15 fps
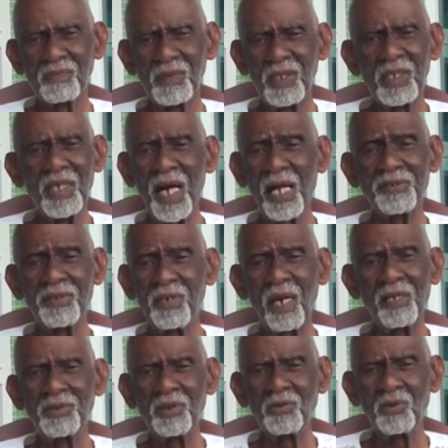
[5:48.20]
He has
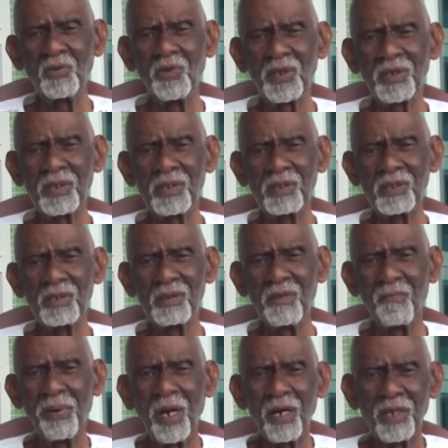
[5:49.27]
nothing to do with
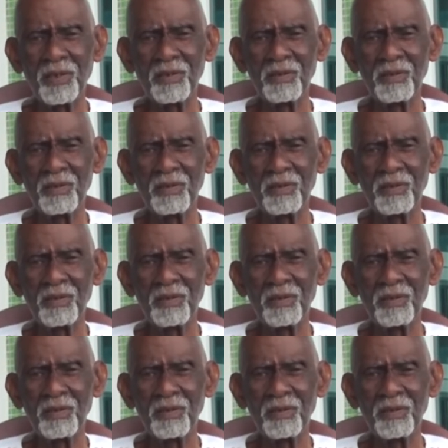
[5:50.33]
blood.